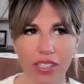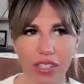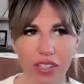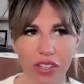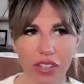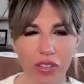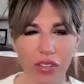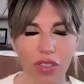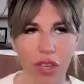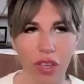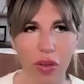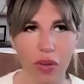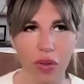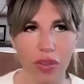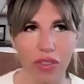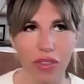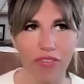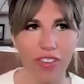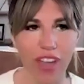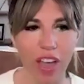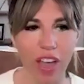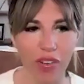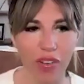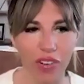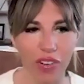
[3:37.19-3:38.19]
And you think with
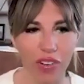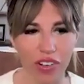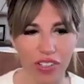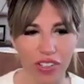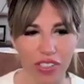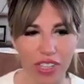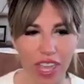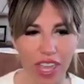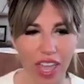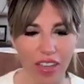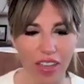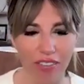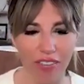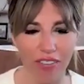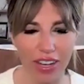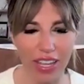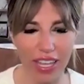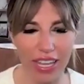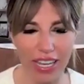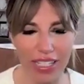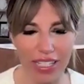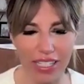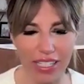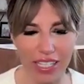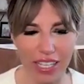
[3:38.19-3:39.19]
founders, they have an
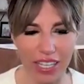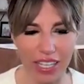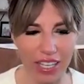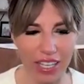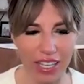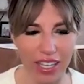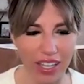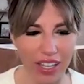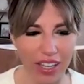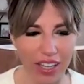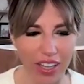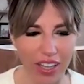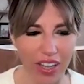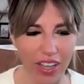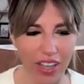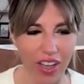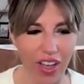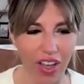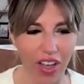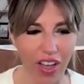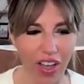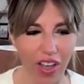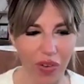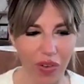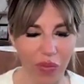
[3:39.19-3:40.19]
idea
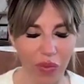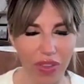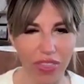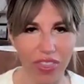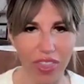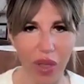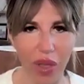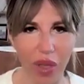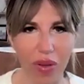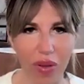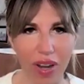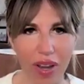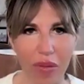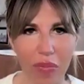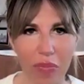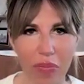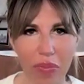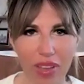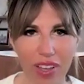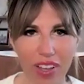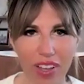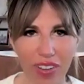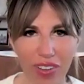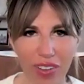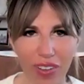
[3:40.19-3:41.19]
on what they want to
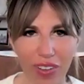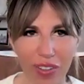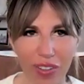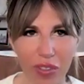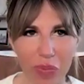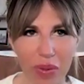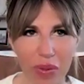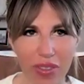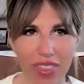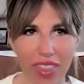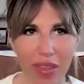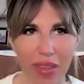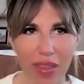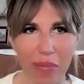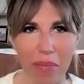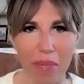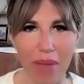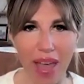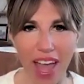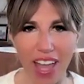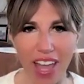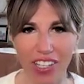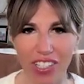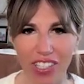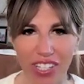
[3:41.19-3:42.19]
build, but then
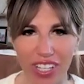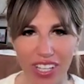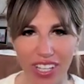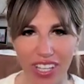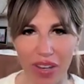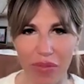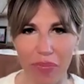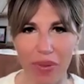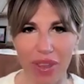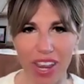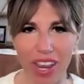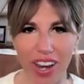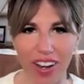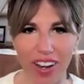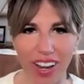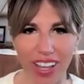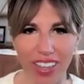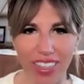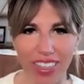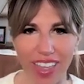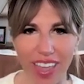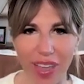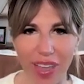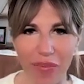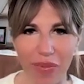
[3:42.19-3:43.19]
matching and
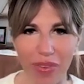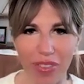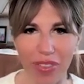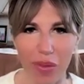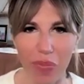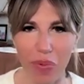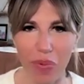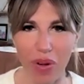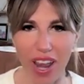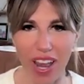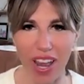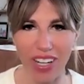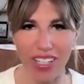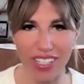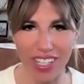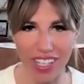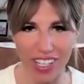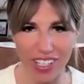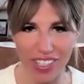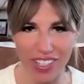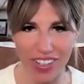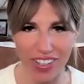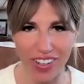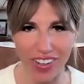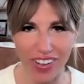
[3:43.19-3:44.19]
pairing them with a
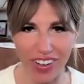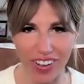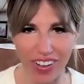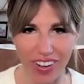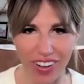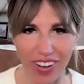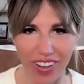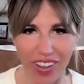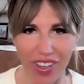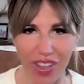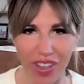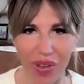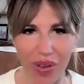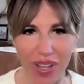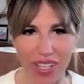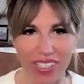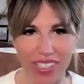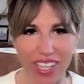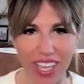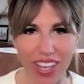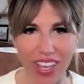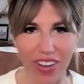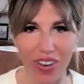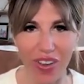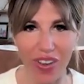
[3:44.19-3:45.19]
practitioner who could
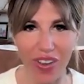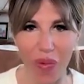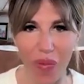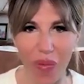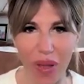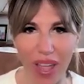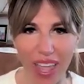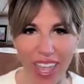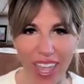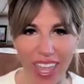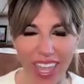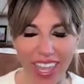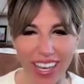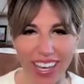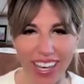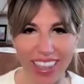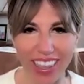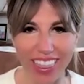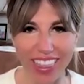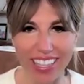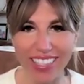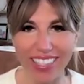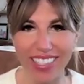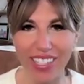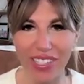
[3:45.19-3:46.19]
say, yes. no, wait,
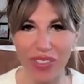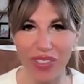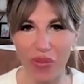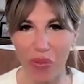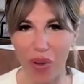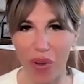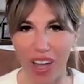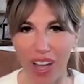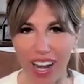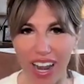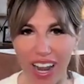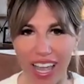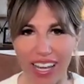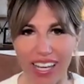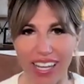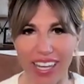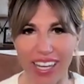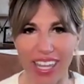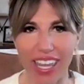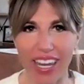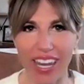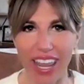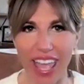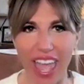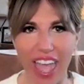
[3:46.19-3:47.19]
this is what I
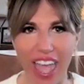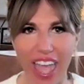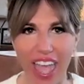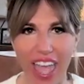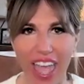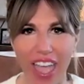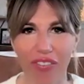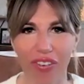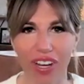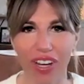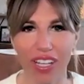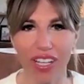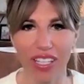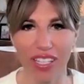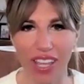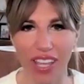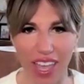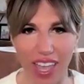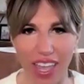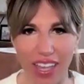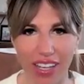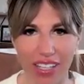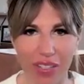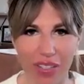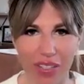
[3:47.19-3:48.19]
need every
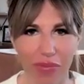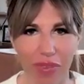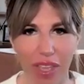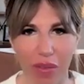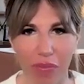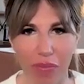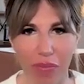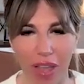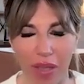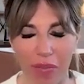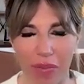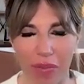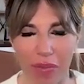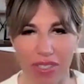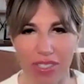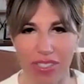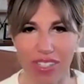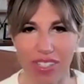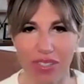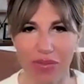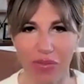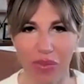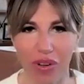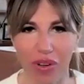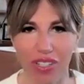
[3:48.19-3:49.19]
day to make my
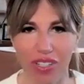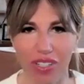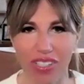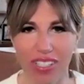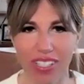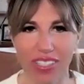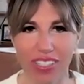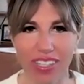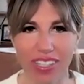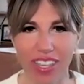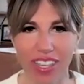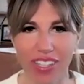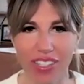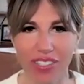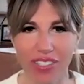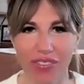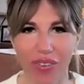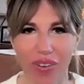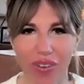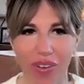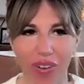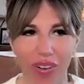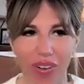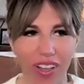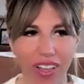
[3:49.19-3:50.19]
business more
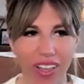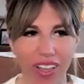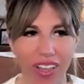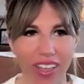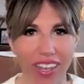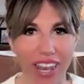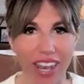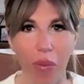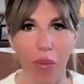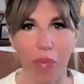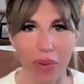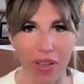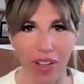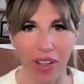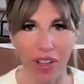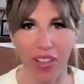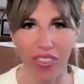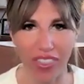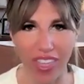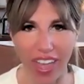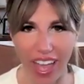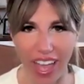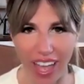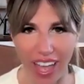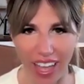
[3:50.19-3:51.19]
successful. Now
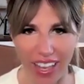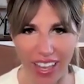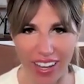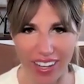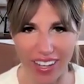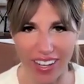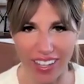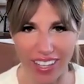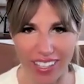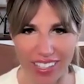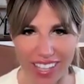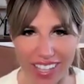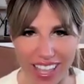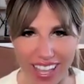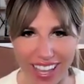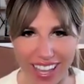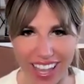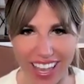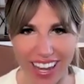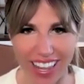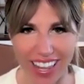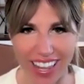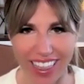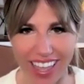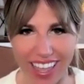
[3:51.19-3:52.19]
build that. Is that
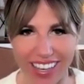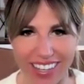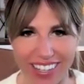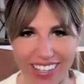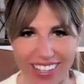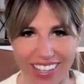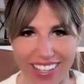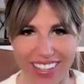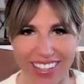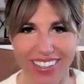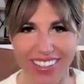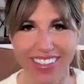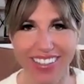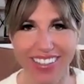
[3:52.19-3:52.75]
exactly?